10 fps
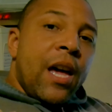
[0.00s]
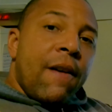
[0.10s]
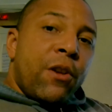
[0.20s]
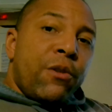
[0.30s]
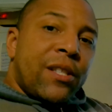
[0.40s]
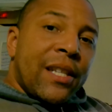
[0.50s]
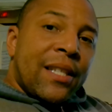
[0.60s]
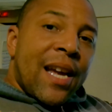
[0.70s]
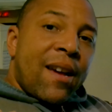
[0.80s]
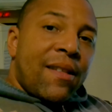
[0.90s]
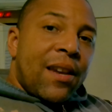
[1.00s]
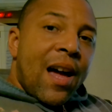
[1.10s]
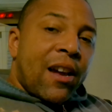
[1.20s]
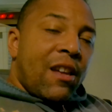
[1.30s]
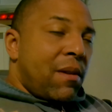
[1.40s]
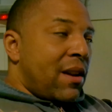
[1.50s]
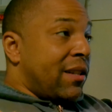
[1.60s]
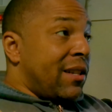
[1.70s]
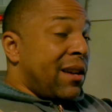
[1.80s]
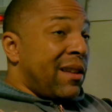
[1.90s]
If you syntax the document, and
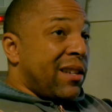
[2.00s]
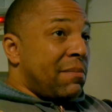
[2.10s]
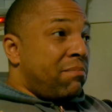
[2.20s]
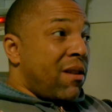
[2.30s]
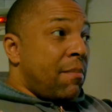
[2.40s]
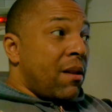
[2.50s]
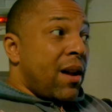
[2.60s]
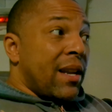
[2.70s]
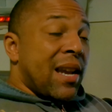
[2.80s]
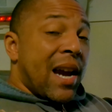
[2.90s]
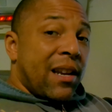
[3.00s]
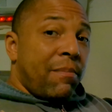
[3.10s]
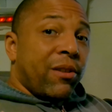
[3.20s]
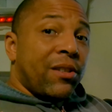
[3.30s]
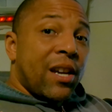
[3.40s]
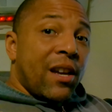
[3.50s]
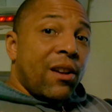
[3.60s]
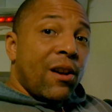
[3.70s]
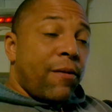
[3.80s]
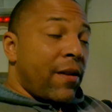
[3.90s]
I'll tell you this, probably like ninety
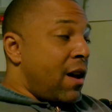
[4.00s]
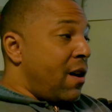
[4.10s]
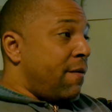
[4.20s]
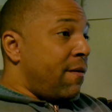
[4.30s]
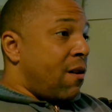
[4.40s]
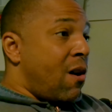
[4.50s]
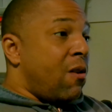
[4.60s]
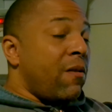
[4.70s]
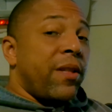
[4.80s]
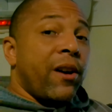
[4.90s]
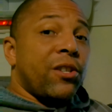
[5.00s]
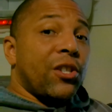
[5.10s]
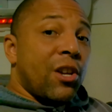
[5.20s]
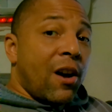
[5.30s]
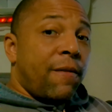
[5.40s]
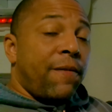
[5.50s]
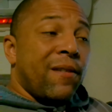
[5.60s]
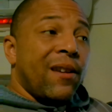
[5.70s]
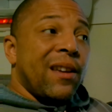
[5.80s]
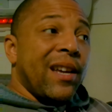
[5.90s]
percent of, of all of their
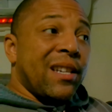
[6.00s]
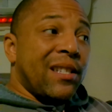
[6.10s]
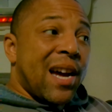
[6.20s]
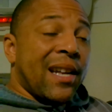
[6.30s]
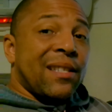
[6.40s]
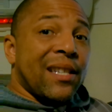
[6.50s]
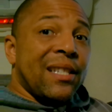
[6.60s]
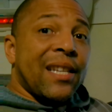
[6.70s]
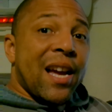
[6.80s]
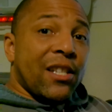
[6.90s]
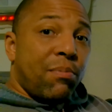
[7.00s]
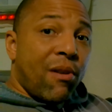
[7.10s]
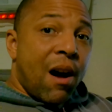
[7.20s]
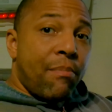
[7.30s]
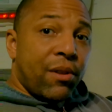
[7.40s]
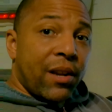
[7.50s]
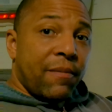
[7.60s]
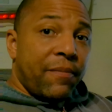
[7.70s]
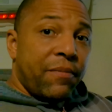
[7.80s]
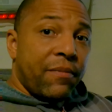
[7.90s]
stuff is not syntaxed
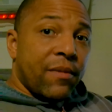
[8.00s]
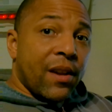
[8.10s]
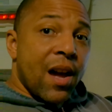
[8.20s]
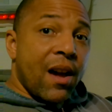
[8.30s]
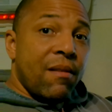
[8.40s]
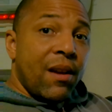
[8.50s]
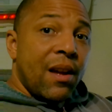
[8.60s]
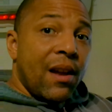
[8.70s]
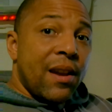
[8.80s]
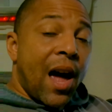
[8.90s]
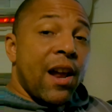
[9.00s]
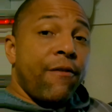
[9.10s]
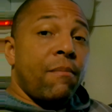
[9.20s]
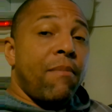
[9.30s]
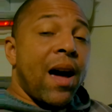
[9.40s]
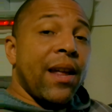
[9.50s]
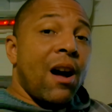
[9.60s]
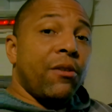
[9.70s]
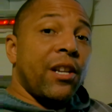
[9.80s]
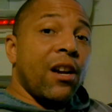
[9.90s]
properly, okay? Not everybody
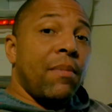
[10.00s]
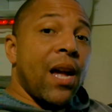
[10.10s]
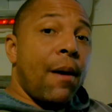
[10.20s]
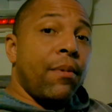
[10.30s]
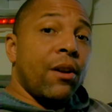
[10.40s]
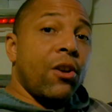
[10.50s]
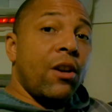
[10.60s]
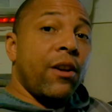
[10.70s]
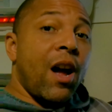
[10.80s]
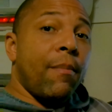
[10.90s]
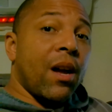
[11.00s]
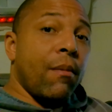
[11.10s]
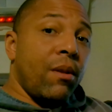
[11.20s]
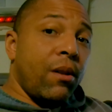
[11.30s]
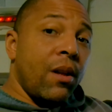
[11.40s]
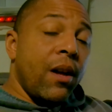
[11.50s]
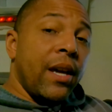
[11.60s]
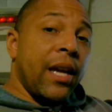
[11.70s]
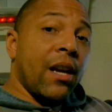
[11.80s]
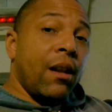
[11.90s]
out there be having a good grammatical
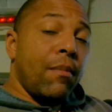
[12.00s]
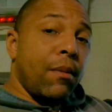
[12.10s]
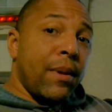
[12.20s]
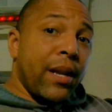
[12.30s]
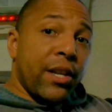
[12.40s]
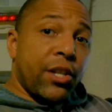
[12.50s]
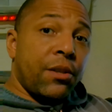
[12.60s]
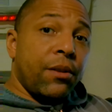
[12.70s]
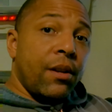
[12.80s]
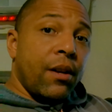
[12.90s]
English,